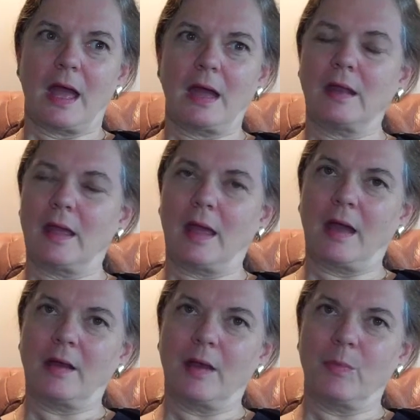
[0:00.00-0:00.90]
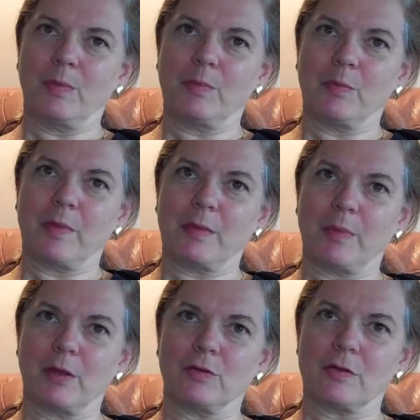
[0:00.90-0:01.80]
how to help people make
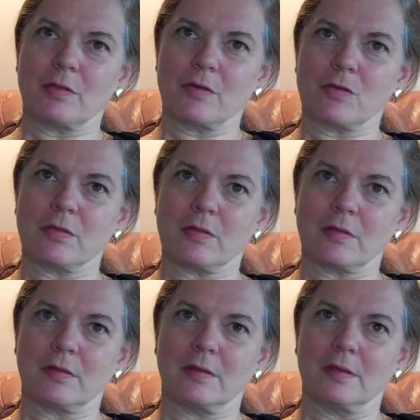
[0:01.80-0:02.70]
better decisions.